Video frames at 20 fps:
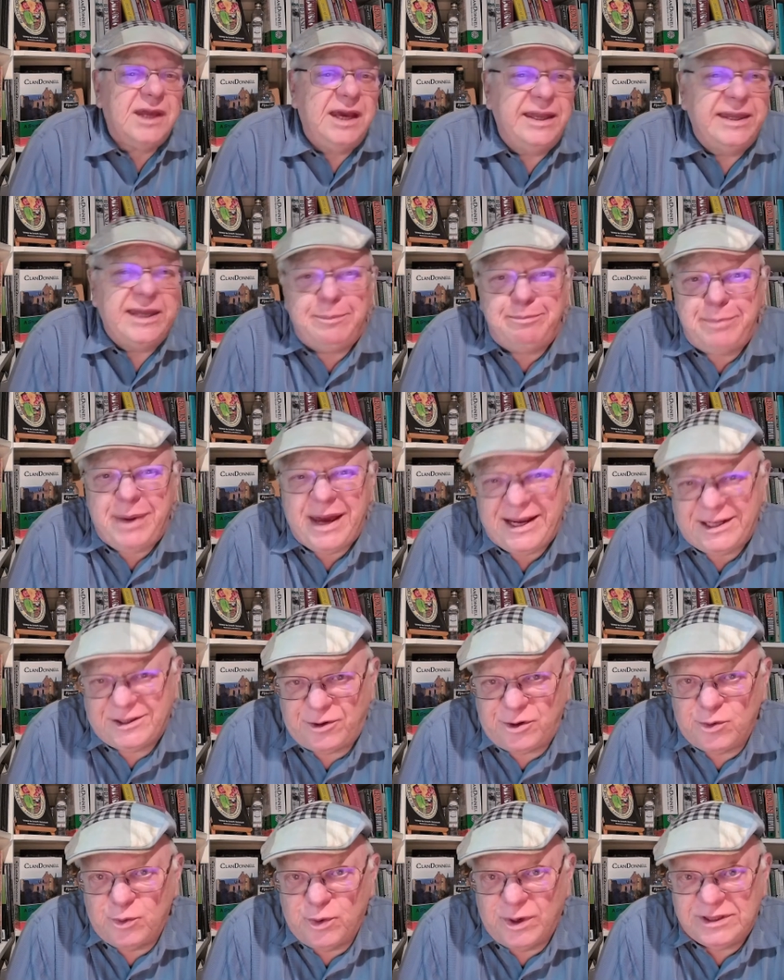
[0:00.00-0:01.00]
and they
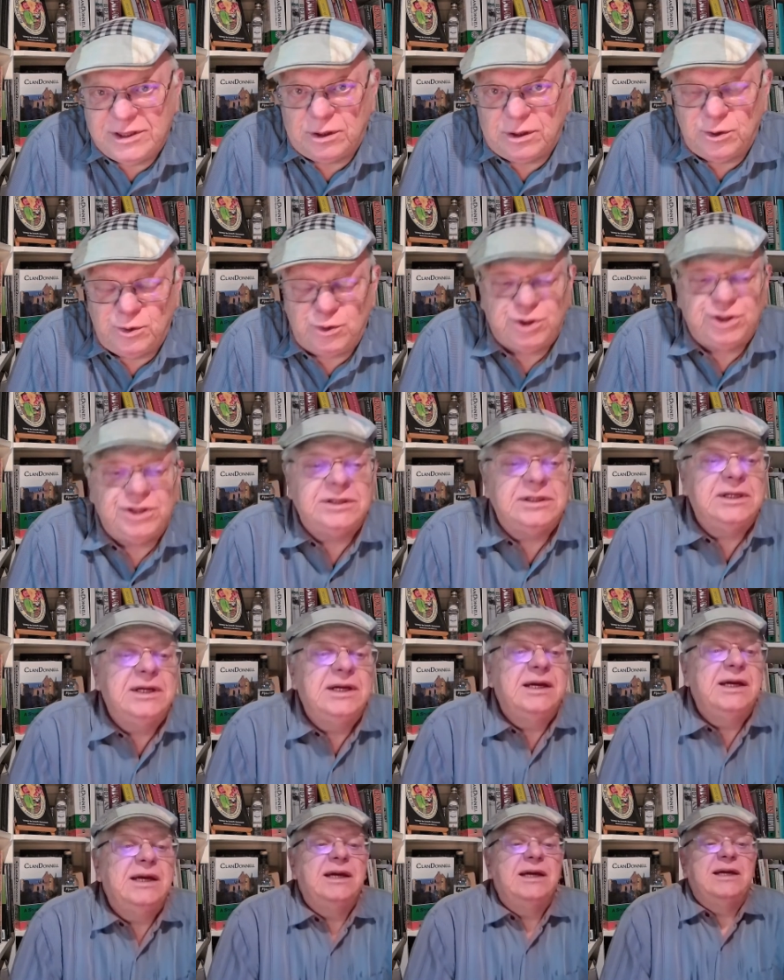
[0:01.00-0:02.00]
passed a resolution
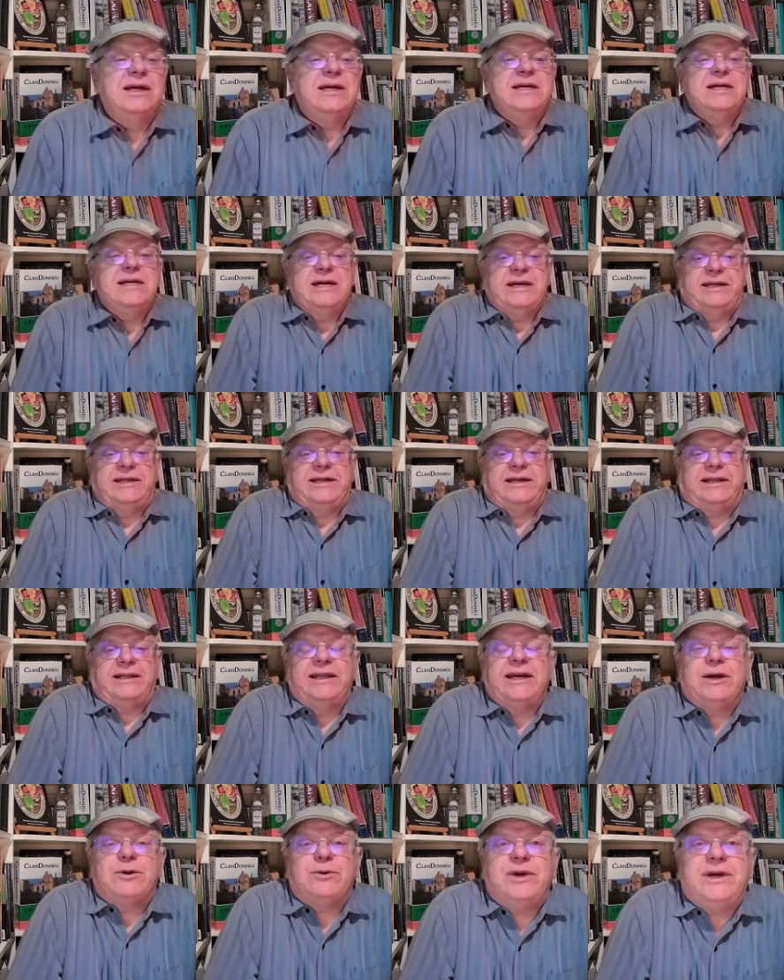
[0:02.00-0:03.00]

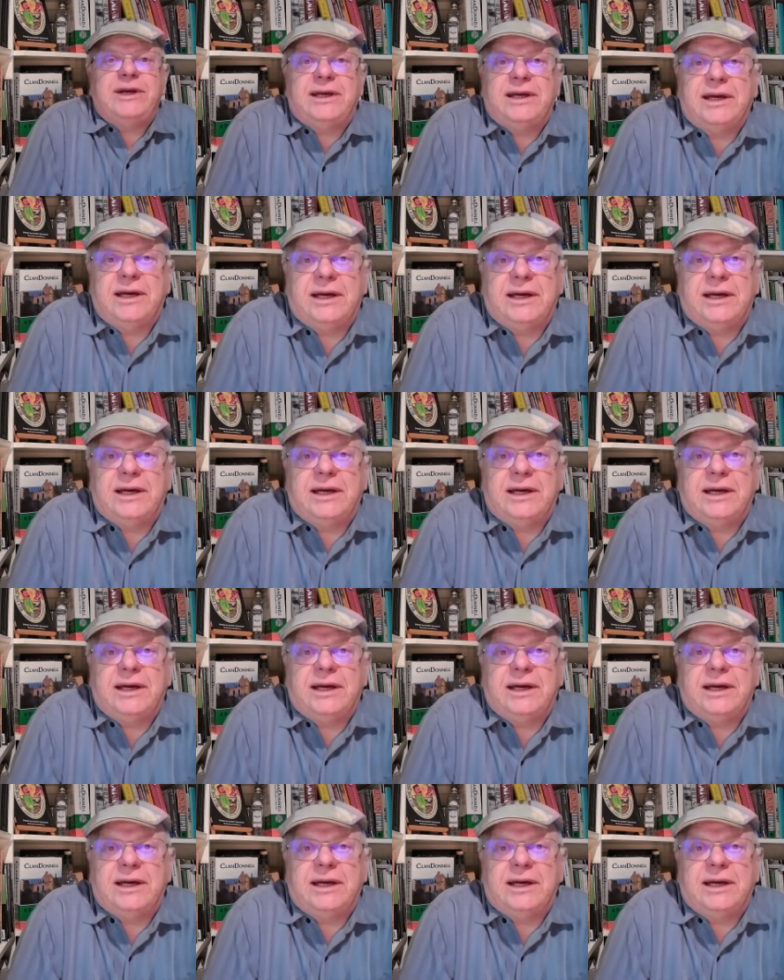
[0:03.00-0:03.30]
declaring